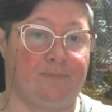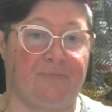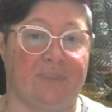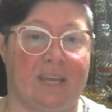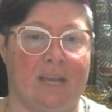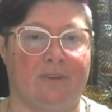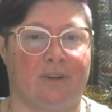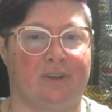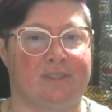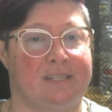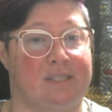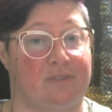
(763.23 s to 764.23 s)
Even her
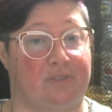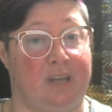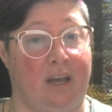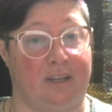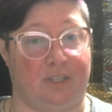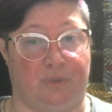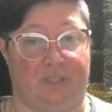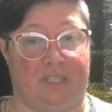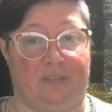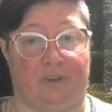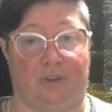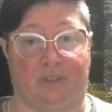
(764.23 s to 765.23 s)
sense of touch was
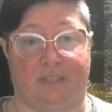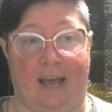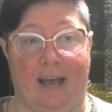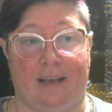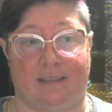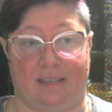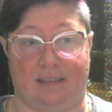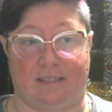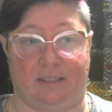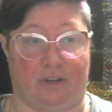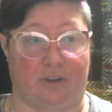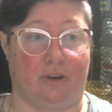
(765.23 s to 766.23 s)
difficult to access
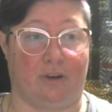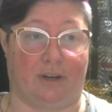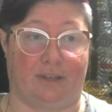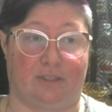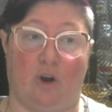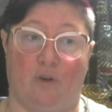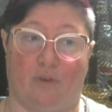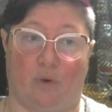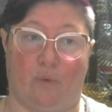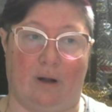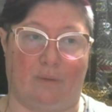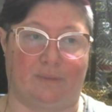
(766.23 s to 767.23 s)
in her current,
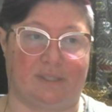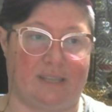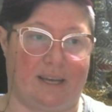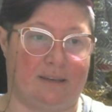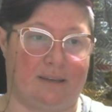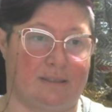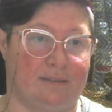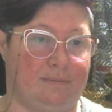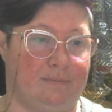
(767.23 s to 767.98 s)
overwhelmed state.